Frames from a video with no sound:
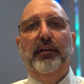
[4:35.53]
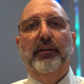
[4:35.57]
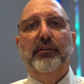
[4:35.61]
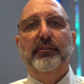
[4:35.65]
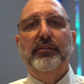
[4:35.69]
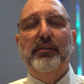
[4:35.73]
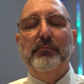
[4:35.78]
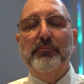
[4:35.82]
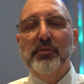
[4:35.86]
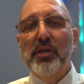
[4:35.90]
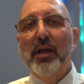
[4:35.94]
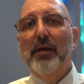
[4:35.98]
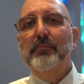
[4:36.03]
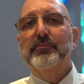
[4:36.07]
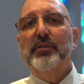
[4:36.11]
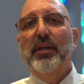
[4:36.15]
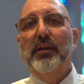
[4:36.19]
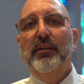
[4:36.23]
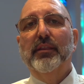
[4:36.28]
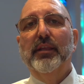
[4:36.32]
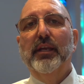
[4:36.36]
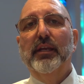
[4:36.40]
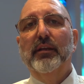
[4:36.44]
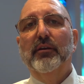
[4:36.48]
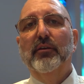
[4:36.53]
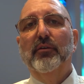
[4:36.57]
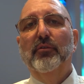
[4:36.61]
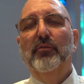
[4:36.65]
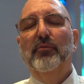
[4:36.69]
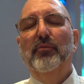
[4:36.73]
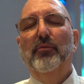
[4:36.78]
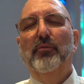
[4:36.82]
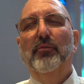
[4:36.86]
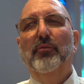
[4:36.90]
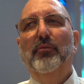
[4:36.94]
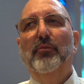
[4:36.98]
Sometimes I think
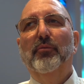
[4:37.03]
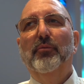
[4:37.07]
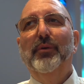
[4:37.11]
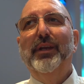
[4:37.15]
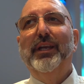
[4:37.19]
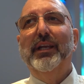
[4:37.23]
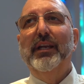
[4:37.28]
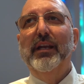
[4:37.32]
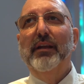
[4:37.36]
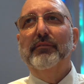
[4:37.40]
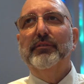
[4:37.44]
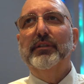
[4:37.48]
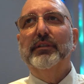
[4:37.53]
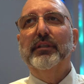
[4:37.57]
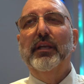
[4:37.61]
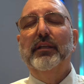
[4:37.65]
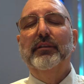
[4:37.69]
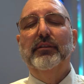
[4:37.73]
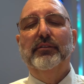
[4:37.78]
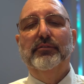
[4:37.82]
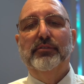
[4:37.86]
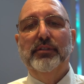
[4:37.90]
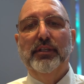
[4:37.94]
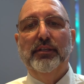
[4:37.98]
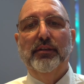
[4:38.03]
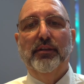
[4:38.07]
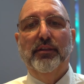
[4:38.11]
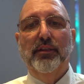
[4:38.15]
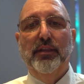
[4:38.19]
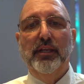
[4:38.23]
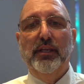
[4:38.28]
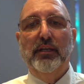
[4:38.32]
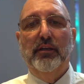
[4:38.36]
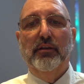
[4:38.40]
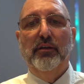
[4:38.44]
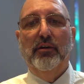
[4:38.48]
we can have the tendency to
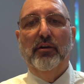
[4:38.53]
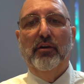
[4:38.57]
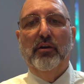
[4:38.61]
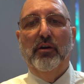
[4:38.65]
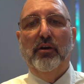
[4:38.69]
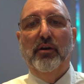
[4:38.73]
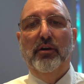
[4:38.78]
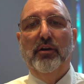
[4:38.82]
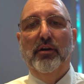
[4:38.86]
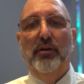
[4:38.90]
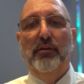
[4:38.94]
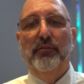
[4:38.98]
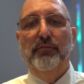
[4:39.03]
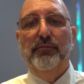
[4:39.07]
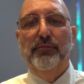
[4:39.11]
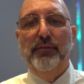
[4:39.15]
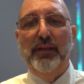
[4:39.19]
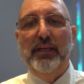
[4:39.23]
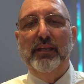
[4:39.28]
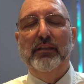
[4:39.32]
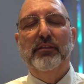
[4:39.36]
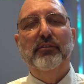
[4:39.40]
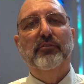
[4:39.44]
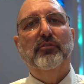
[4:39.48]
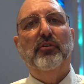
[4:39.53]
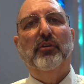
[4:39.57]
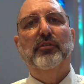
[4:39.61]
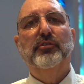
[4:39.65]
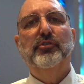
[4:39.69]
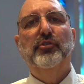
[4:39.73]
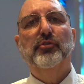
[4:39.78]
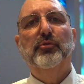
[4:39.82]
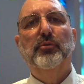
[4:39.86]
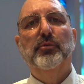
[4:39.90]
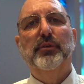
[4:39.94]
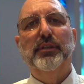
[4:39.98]
think faith is our
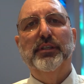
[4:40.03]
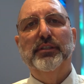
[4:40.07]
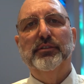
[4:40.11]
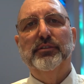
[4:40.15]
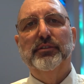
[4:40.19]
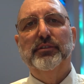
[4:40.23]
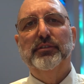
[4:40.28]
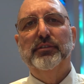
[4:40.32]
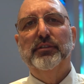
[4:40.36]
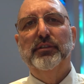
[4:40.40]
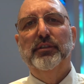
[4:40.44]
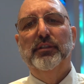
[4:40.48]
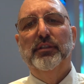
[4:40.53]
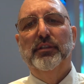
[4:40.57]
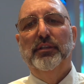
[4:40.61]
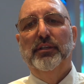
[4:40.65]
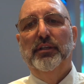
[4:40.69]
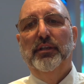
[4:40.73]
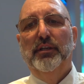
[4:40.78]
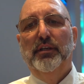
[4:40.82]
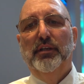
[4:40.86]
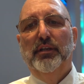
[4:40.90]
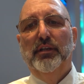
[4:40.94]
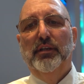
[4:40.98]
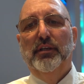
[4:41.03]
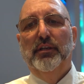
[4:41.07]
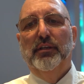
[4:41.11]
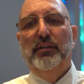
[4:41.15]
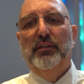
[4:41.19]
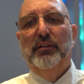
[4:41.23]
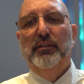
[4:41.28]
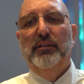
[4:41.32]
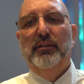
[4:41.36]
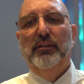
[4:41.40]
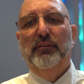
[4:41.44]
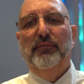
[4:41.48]
choice,
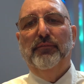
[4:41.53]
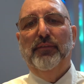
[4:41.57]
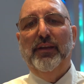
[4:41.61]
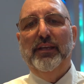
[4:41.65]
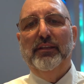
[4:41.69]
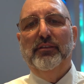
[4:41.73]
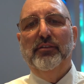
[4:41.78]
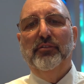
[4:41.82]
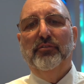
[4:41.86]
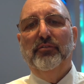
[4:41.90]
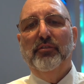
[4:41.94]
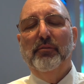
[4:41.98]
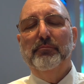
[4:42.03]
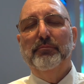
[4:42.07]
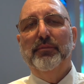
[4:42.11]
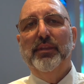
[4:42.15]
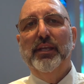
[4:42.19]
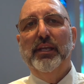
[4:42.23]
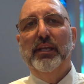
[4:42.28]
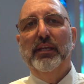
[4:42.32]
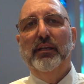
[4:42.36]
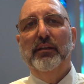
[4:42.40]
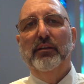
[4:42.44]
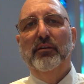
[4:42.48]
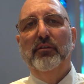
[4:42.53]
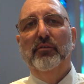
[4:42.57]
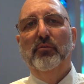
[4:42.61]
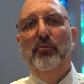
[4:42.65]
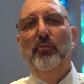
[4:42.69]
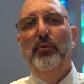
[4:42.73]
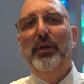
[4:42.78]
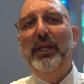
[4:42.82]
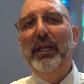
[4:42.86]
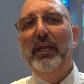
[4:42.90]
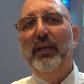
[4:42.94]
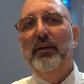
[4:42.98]
that faith is something
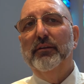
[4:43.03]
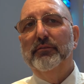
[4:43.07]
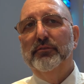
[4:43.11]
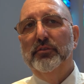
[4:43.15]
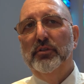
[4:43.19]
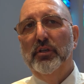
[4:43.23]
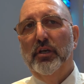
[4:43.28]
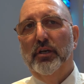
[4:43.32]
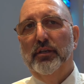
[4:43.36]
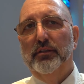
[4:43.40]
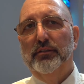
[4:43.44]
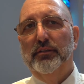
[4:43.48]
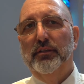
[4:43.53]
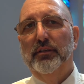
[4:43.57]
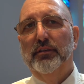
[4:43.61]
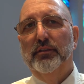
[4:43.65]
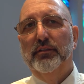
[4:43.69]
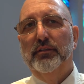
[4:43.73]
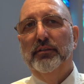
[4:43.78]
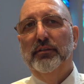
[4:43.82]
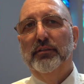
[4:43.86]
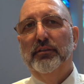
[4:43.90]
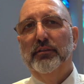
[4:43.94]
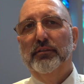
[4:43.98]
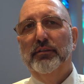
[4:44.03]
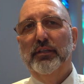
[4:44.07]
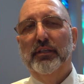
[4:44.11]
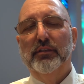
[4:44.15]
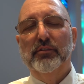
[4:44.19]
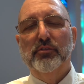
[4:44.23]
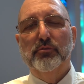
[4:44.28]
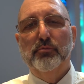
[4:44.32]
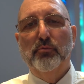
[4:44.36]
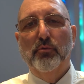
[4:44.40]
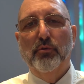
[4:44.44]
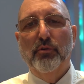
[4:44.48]
we have done that
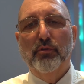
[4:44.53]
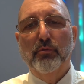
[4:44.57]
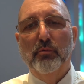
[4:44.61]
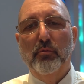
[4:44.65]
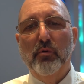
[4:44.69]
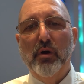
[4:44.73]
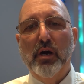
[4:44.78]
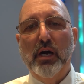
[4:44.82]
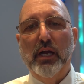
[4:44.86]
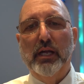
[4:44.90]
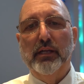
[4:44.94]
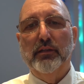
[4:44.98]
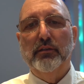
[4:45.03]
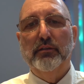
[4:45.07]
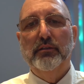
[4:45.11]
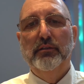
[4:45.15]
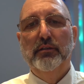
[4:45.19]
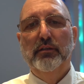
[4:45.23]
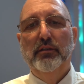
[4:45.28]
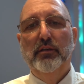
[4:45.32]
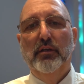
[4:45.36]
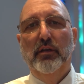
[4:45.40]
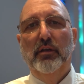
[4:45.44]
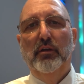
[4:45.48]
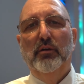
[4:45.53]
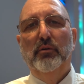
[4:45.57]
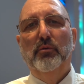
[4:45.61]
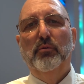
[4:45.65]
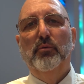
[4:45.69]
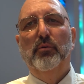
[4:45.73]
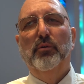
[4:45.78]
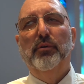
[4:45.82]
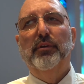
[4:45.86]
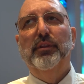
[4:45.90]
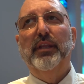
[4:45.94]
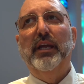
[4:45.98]
is worthwhile,
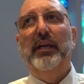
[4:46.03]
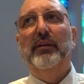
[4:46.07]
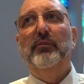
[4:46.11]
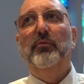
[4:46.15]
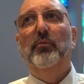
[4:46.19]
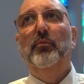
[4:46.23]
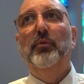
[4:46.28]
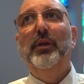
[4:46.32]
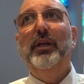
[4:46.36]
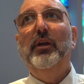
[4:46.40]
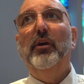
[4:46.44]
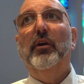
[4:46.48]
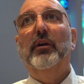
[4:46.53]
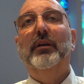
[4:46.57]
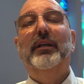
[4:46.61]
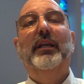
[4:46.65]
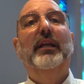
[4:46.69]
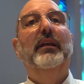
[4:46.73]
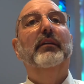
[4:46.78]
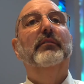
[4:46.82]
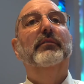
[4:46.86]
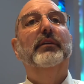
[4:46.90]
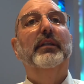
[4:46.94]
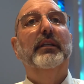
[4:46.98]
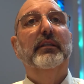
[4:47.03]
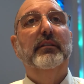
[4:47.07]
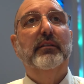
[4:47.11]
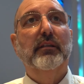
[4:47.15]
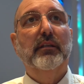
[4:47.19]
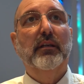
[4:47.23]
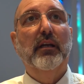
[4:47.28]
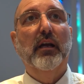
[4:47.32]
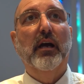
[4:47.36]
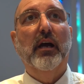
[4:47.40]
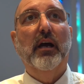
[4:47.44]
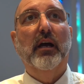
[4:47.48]
or that we are giving
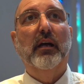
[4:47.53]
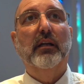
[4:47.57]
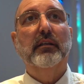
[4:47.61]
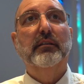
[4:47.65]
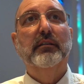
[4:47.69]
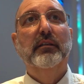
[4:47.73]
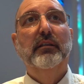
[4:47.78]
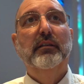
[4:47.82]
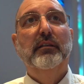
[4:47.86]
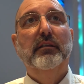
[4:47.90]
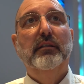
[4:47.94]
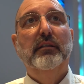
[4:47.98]
to God.